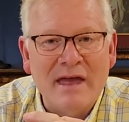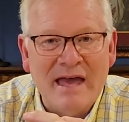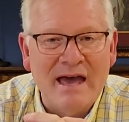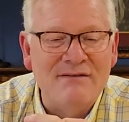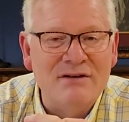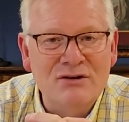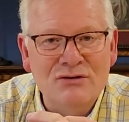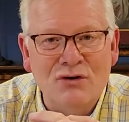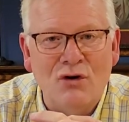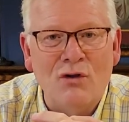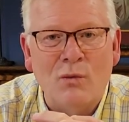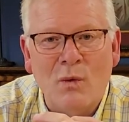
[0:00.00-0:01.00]
Avenue
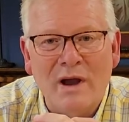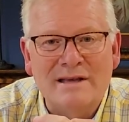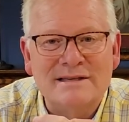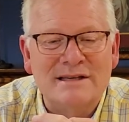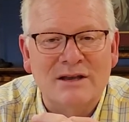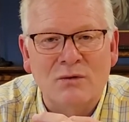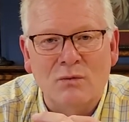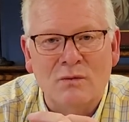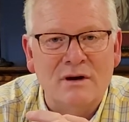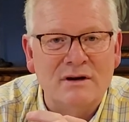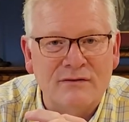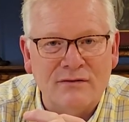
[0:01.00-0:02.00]
Northwest in
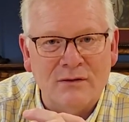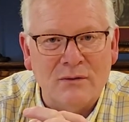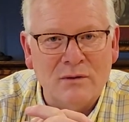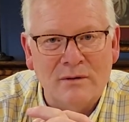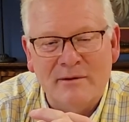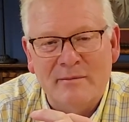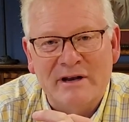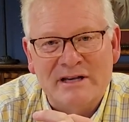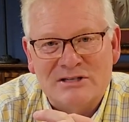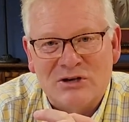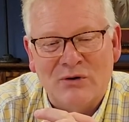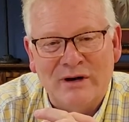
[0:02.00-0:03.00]
wonderful Willmar,
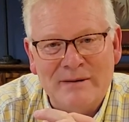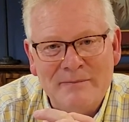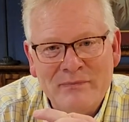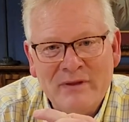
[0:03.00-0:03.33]
Minnesota.